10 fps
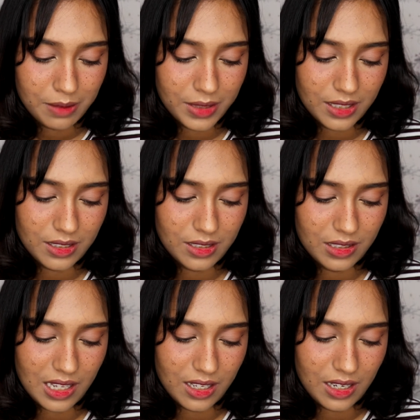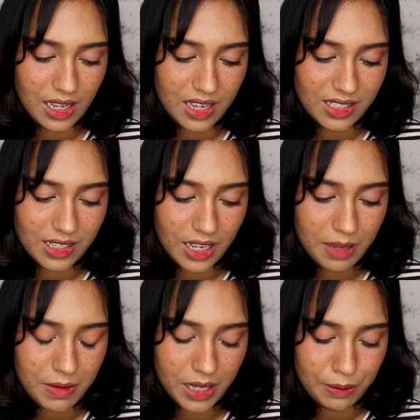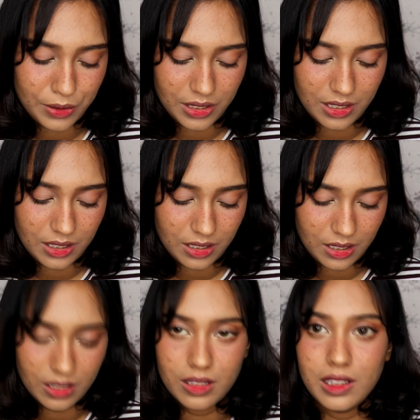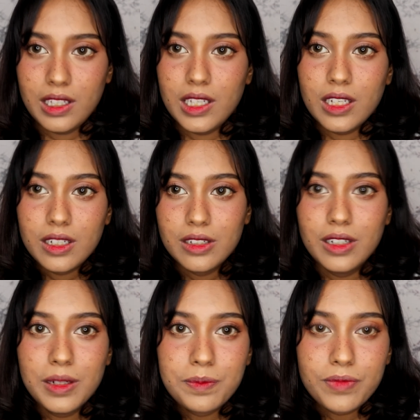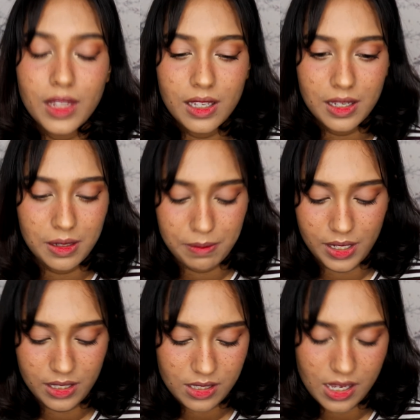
because last time I put it on the inner parts,